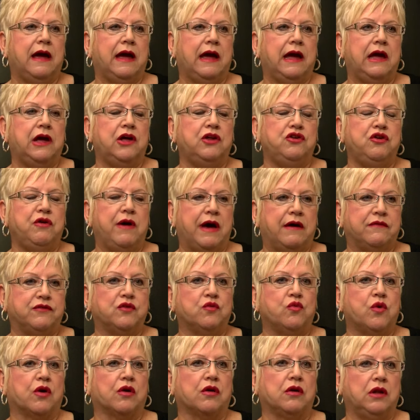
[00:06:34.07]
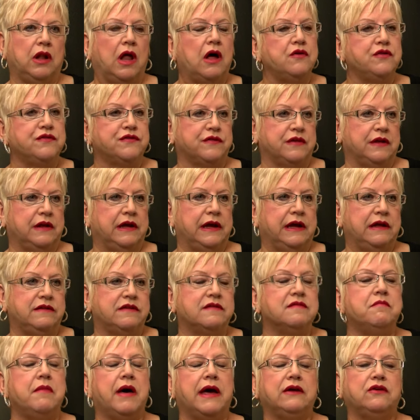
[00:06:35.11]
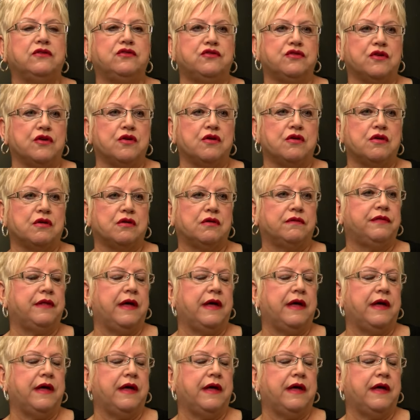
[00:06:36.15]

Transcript: And you have to work closely to make sure